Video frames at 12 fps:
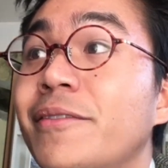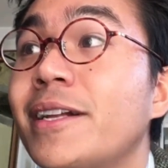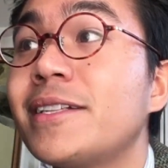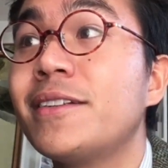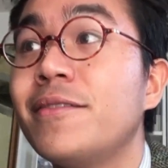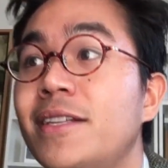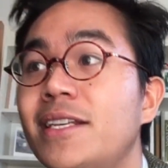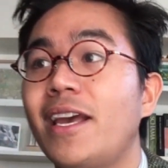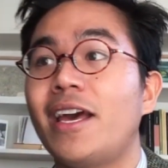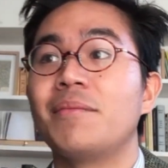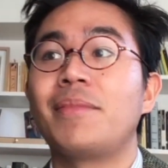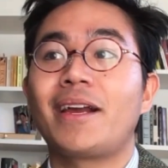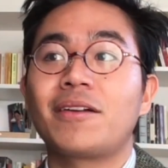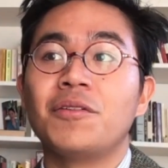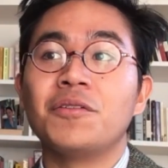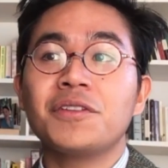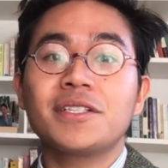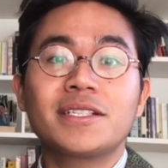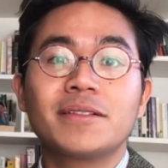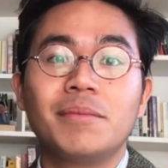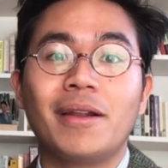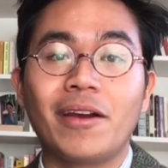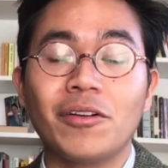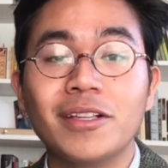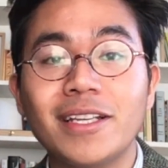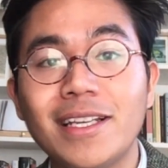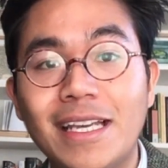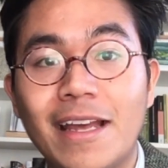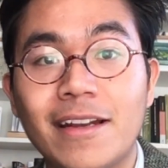relativity and black holes, but I only